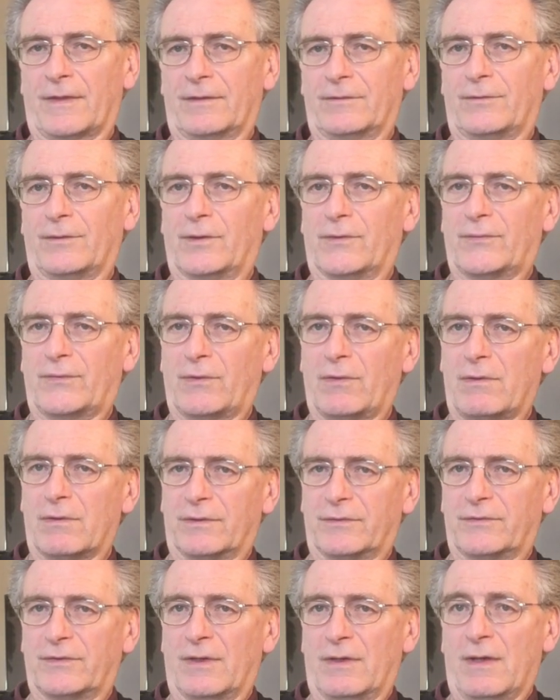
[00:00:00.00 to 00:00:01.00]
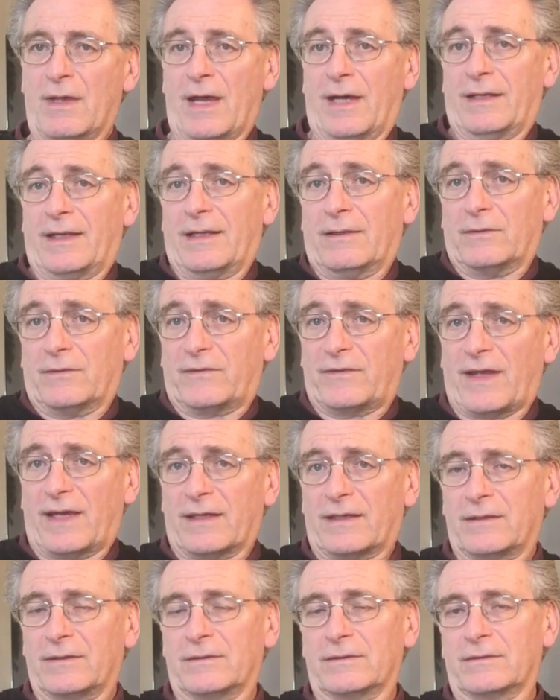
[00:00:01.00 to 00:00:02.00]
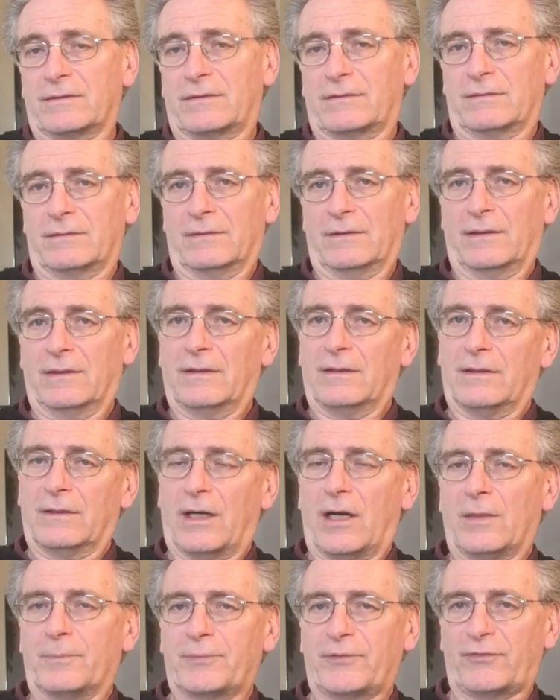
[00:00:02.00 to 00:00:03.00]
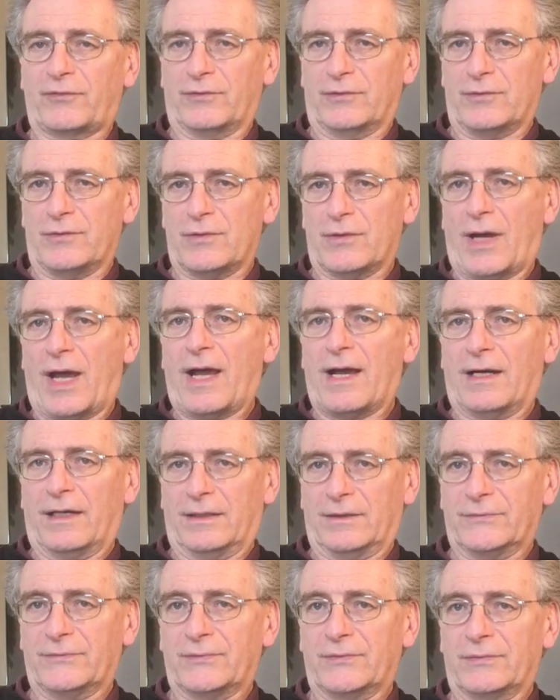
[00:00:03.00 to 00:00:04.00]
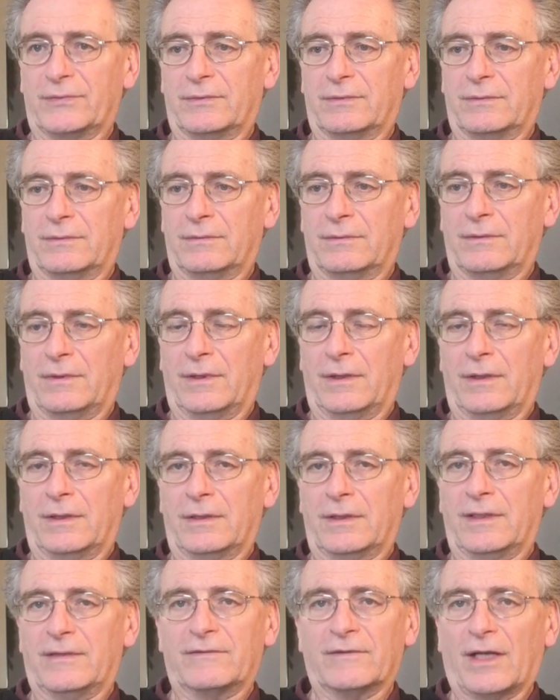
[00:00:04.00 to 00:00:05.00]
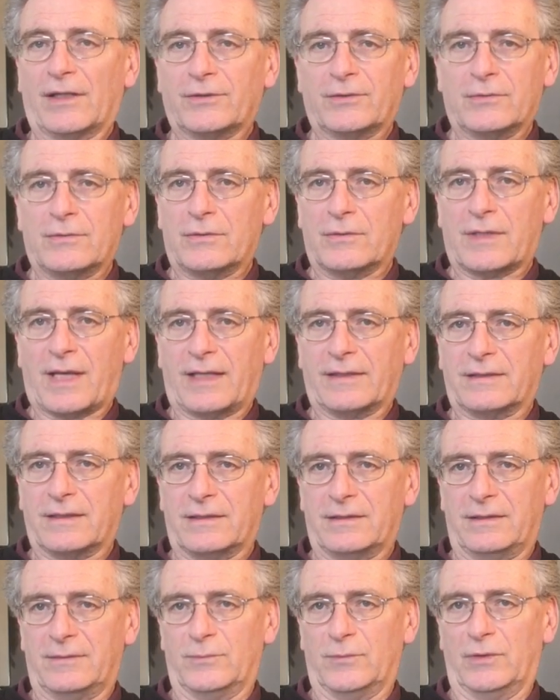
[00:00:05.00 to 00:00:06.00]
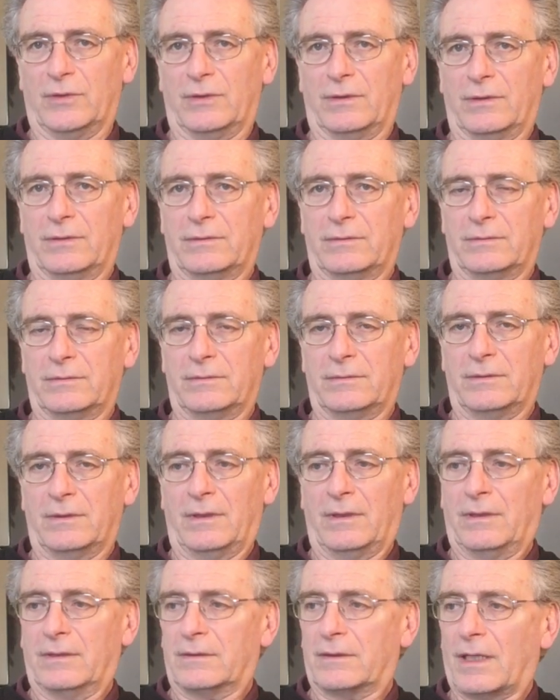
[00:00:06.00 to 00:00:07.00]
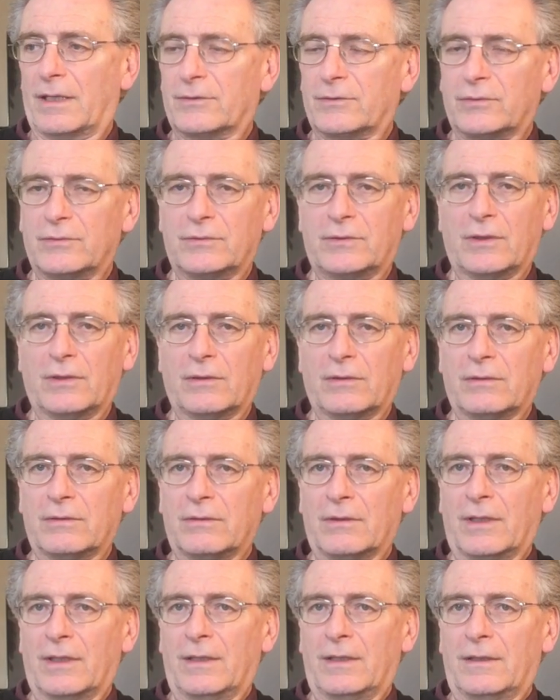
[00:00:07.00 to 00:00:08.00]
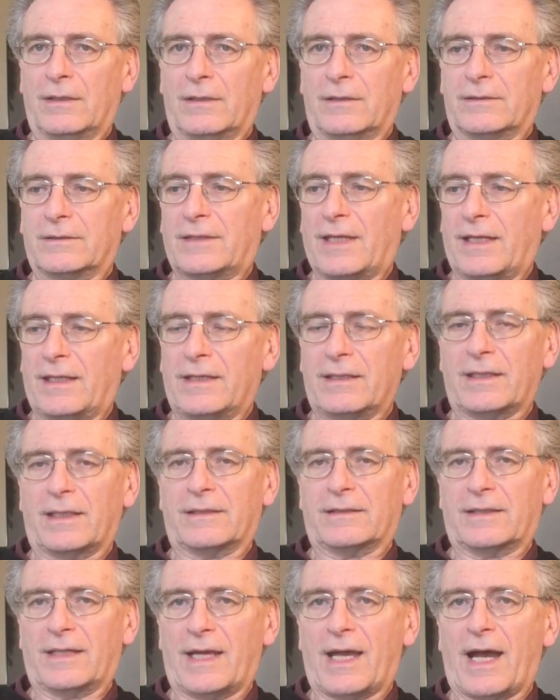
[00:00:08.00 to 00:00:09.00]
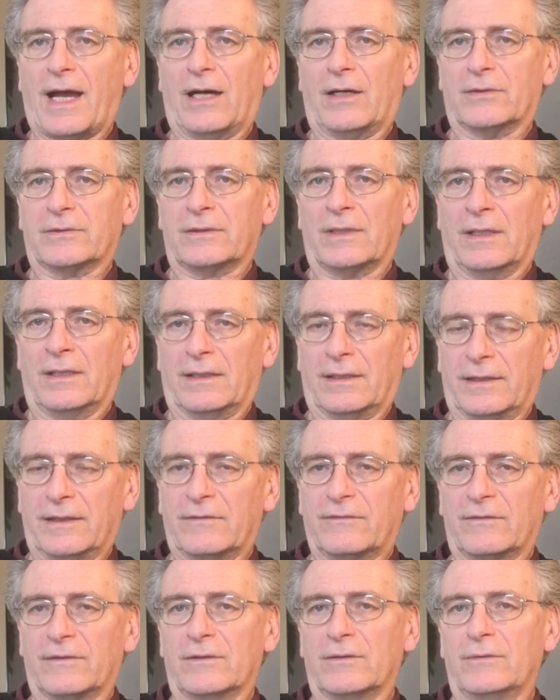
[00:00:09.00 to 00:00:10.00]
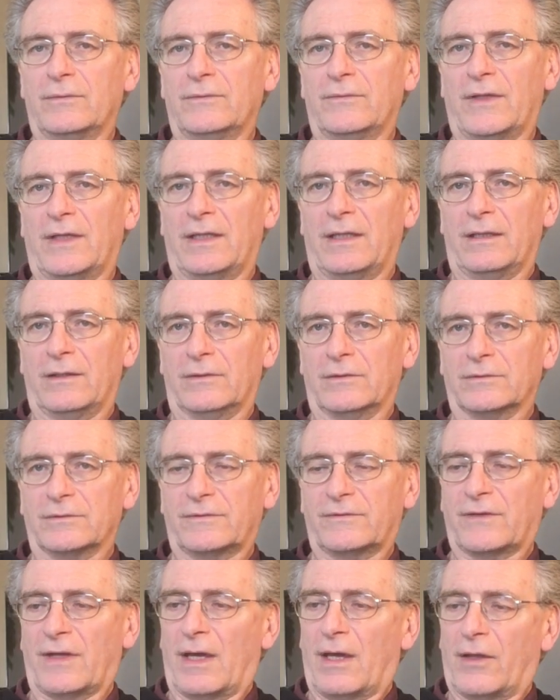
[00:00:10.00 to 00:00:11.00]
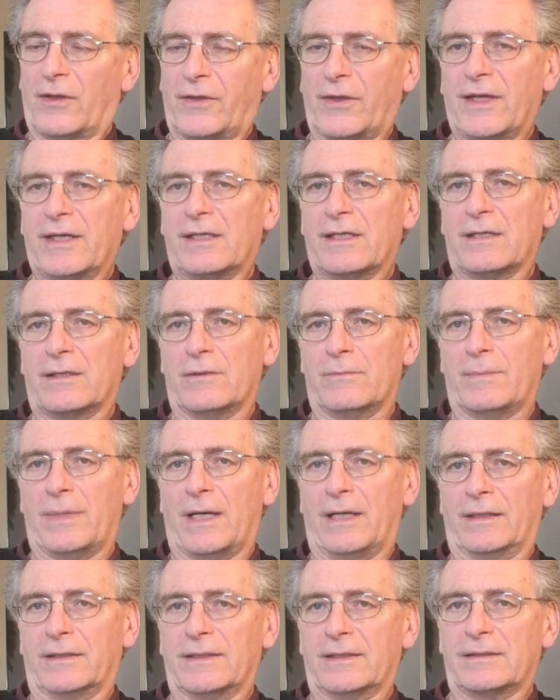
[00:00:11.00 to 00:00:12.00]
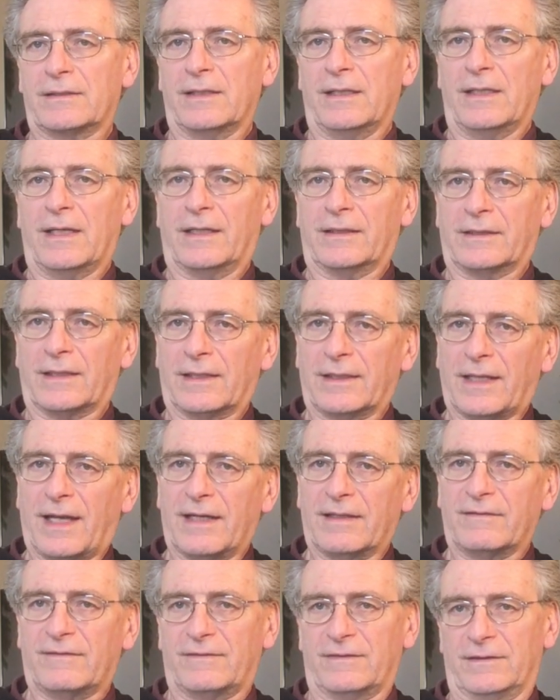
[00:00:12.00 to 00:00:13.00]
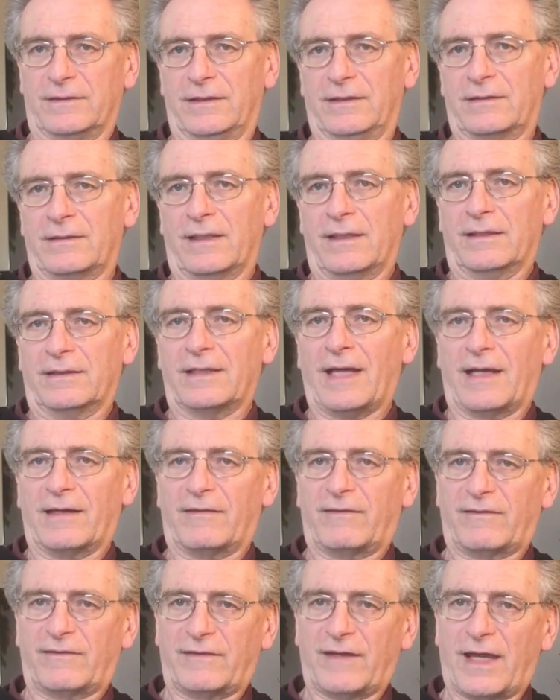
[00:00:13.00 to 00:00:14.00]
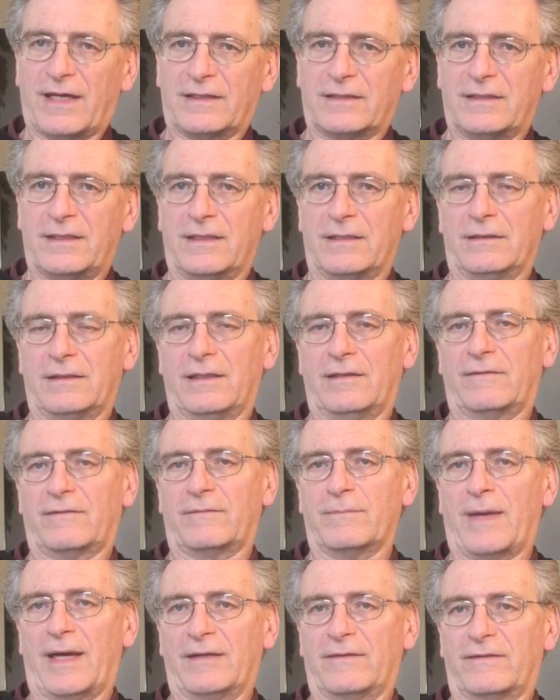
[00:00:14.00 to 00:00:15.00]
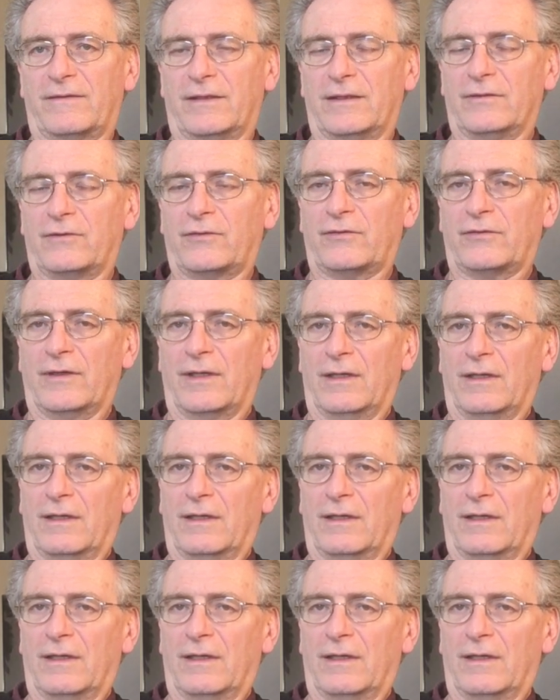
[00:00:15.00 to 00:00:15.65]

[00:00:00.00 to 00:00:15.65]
So, of course. And then the second option you have is not to do that anymore. Not to go day in and day out, listen to videos, thinking about it, analyzing it, dissecting this message,